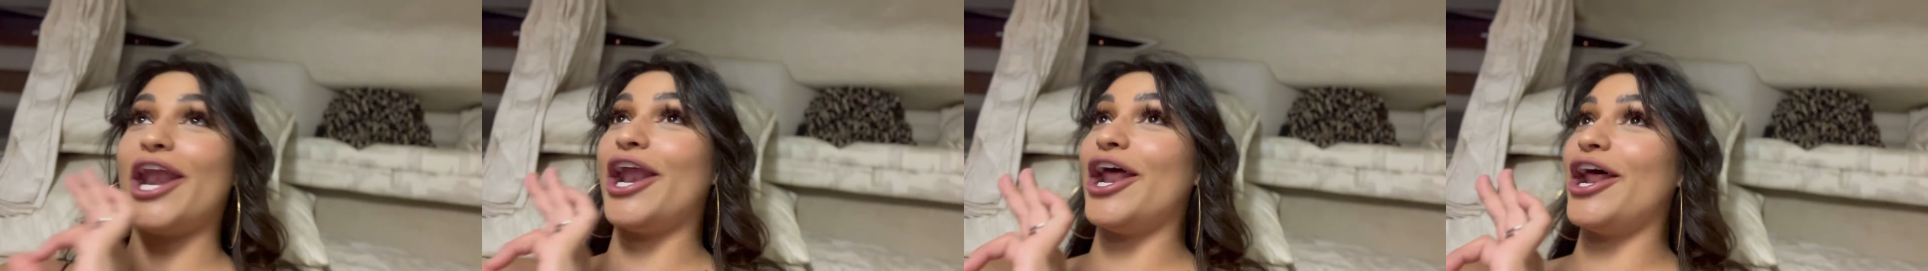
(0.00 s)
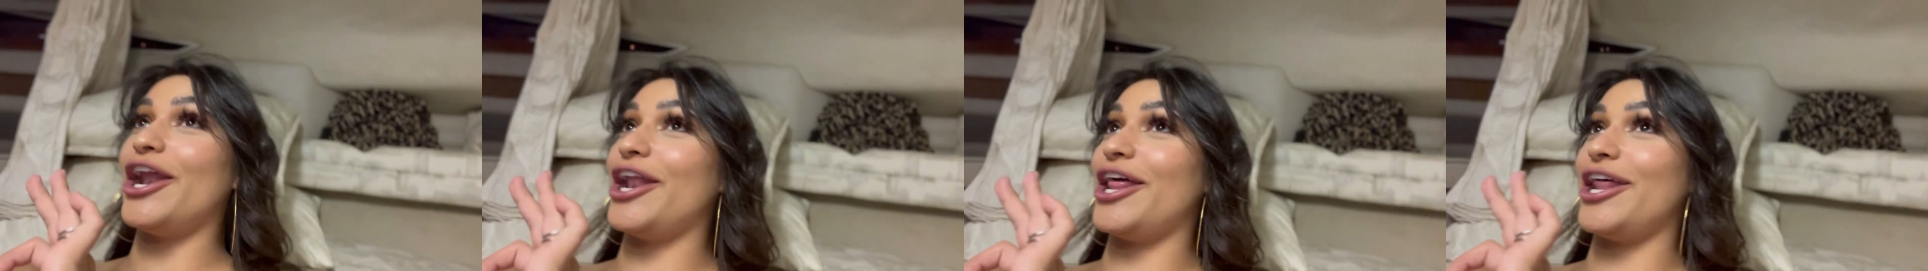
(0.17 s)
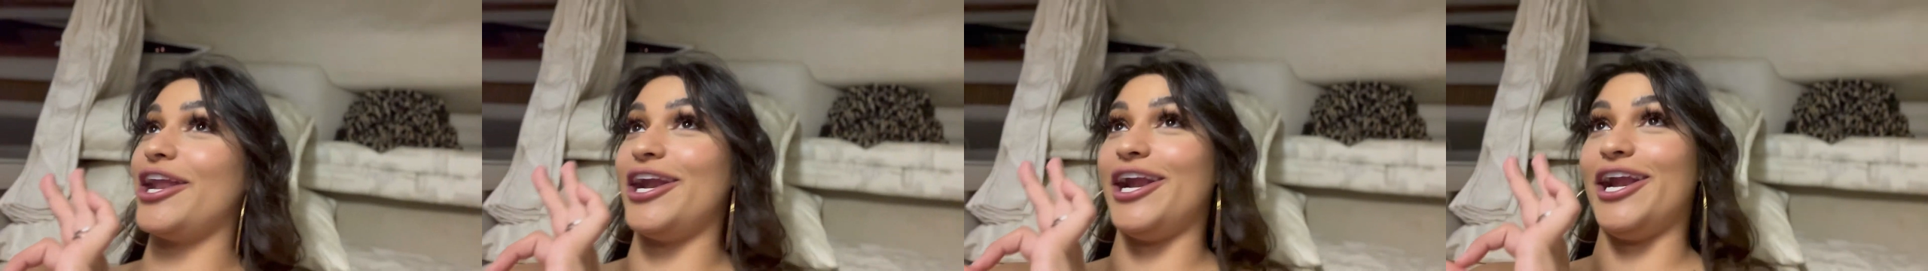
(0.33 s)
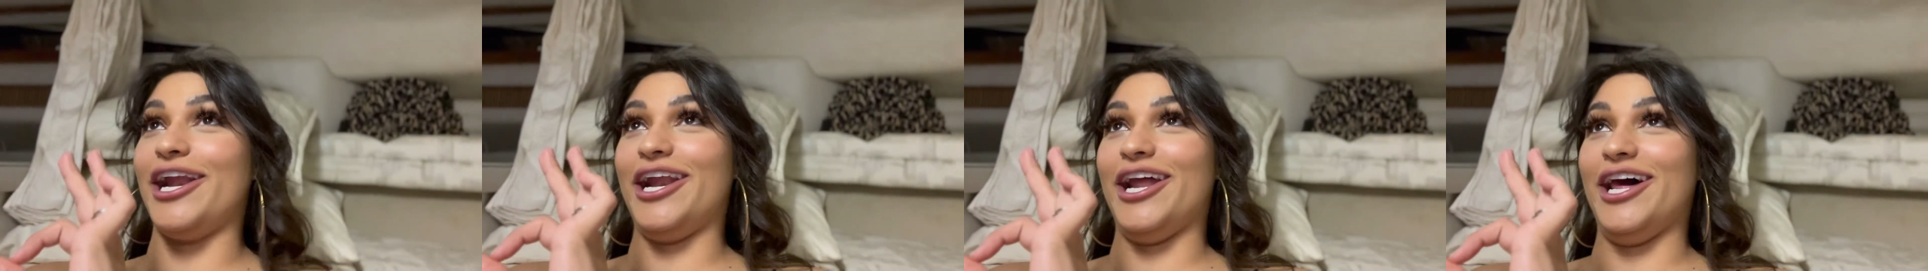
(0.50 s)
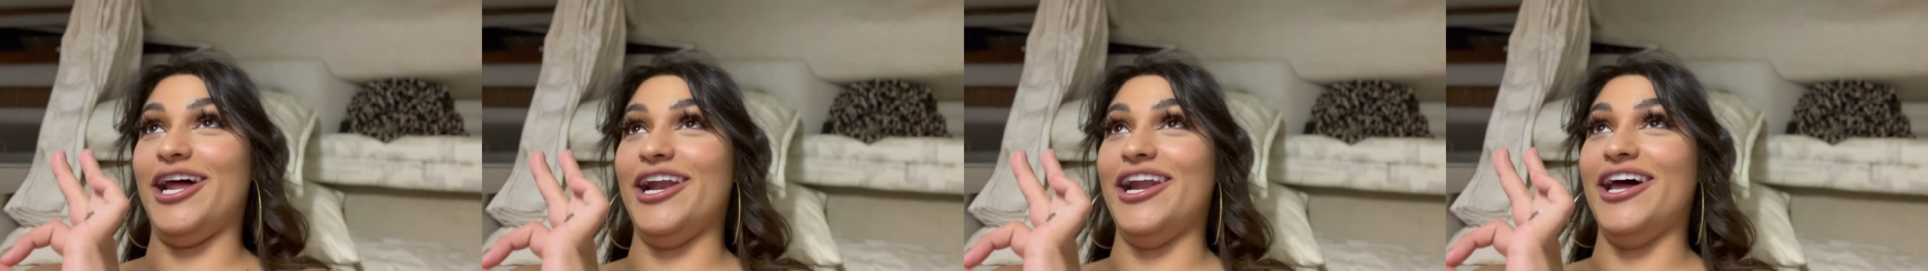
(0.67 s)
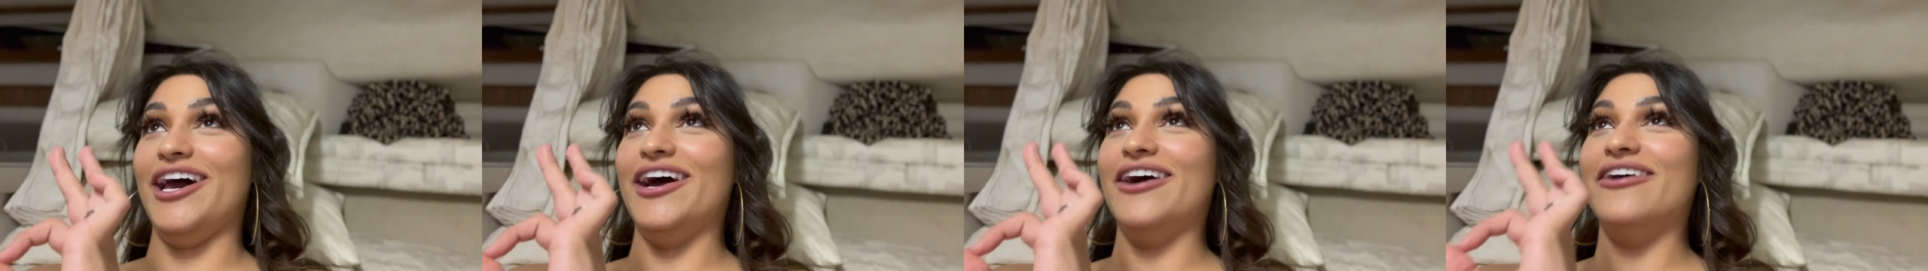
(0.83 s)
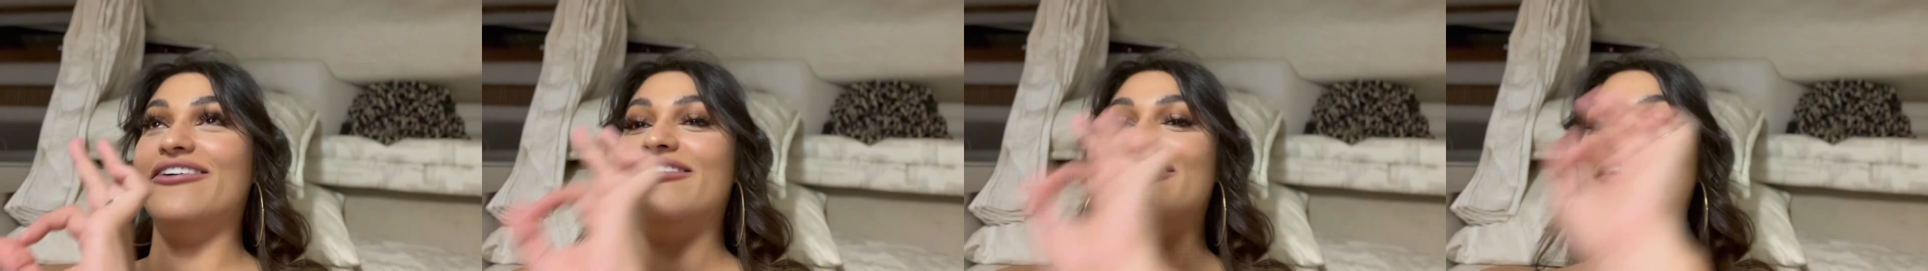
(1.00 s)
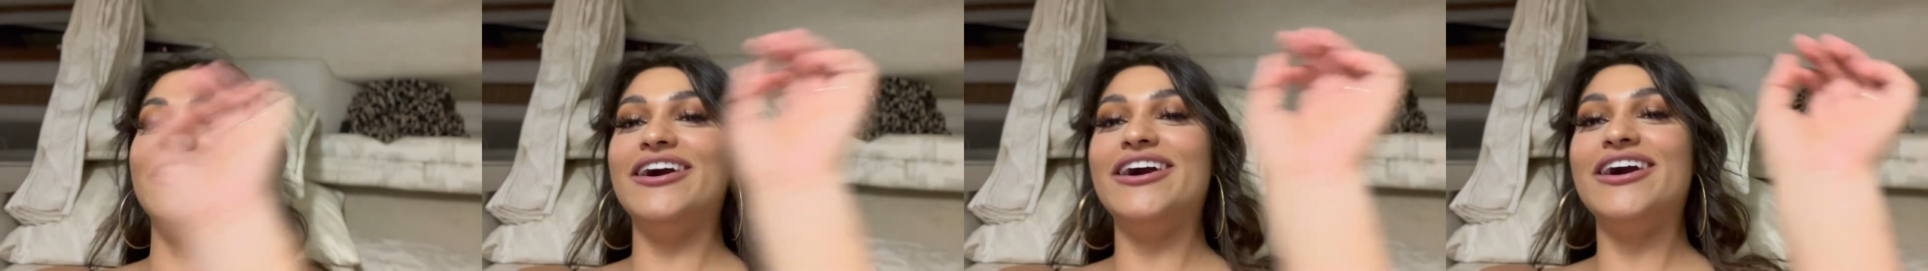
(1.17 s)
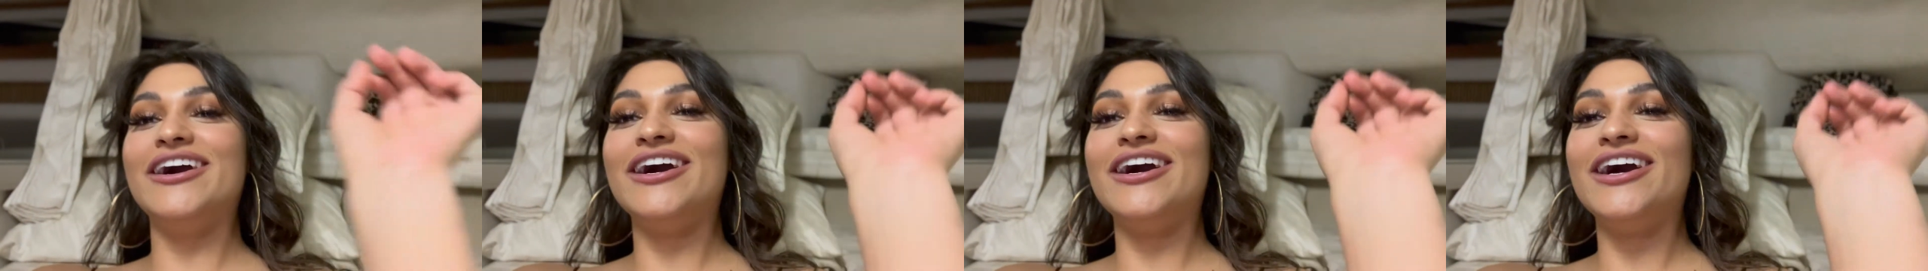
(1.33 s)
No, no, no, no, we no.
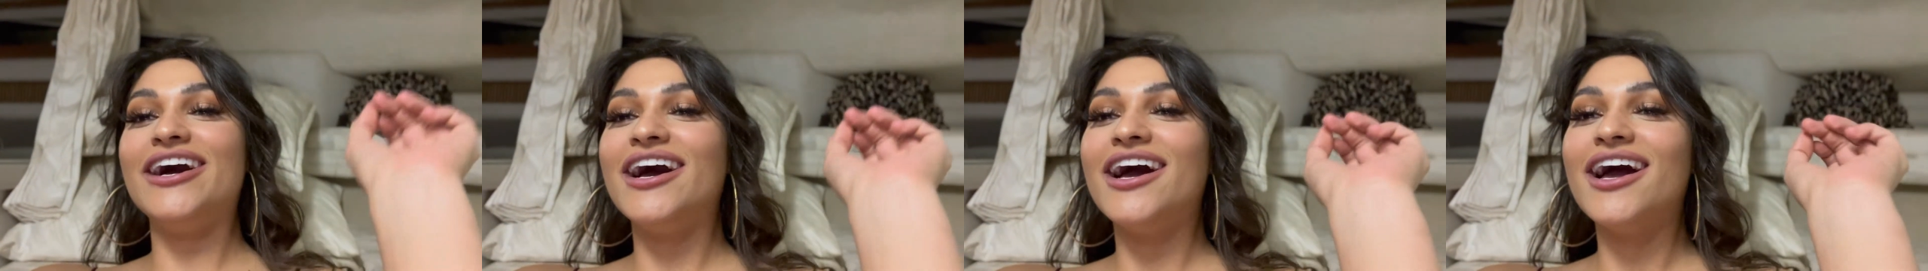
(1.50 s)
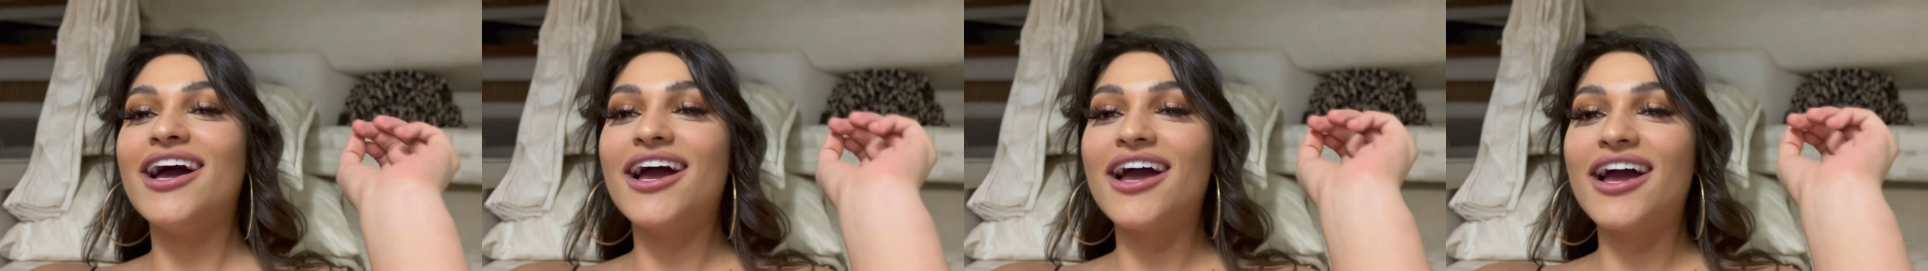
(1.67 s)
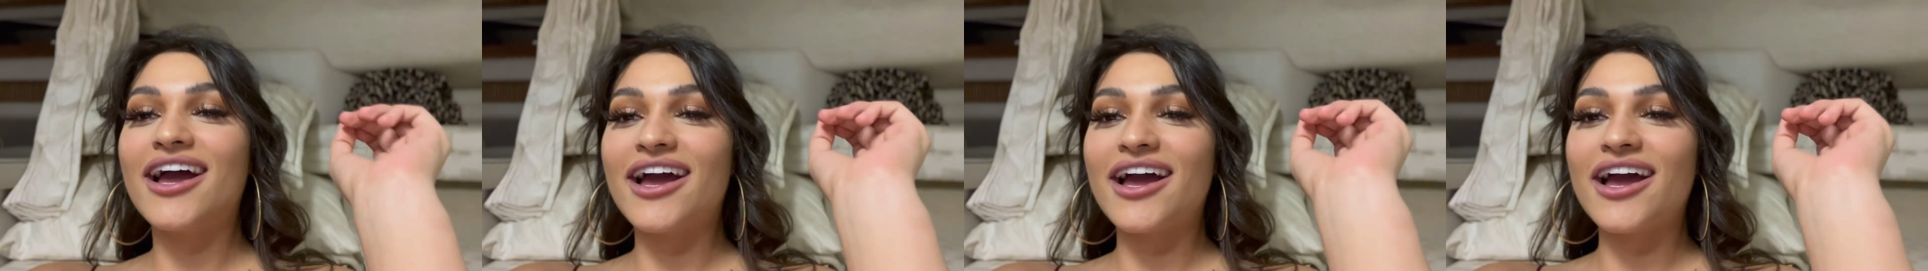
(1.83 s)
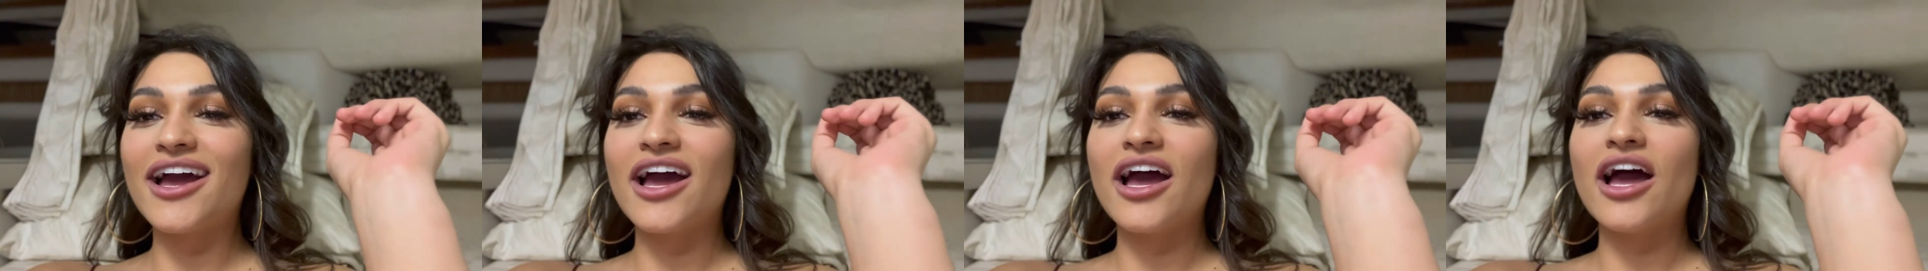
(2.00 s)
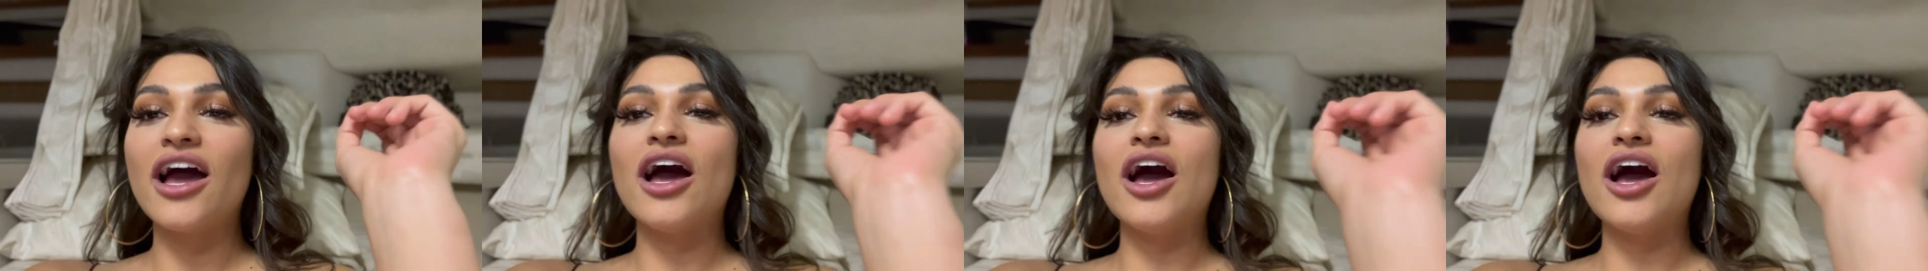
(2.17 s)
not even close